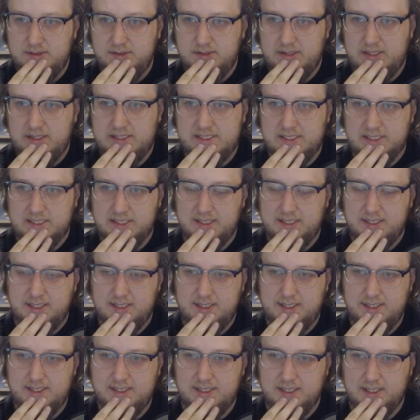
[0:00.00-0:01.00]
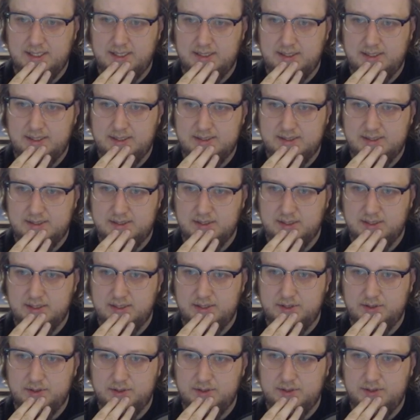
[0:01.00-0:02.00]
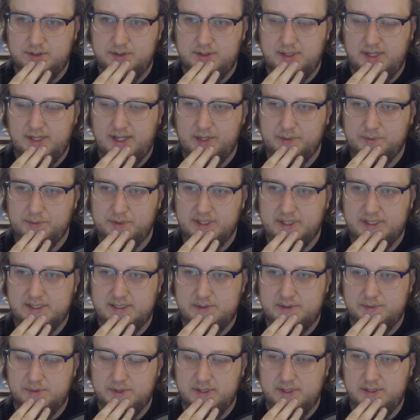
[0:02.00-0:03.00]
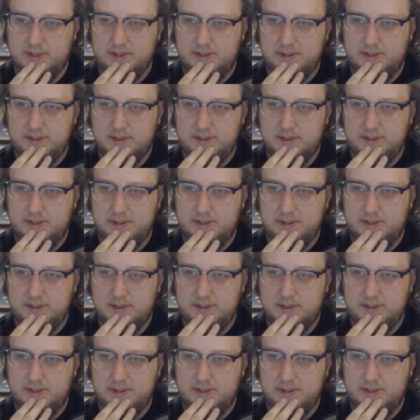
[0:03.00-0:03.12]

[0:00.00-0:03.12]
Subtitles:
That's a little out of place, but